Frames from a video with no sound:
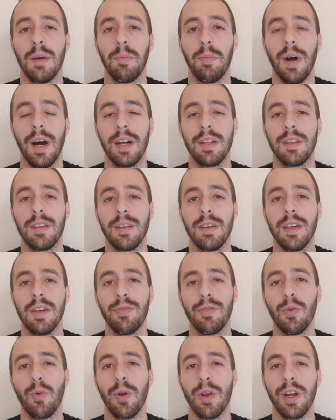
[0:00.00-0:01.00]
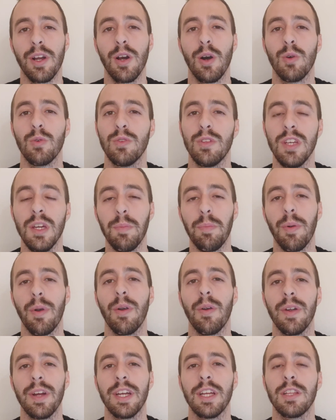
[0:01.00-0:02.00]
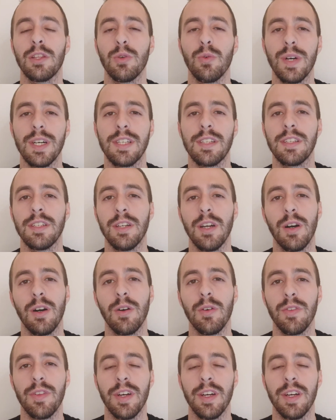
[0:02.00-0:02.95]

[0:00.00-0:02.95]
but if you want to go deeper into SEO,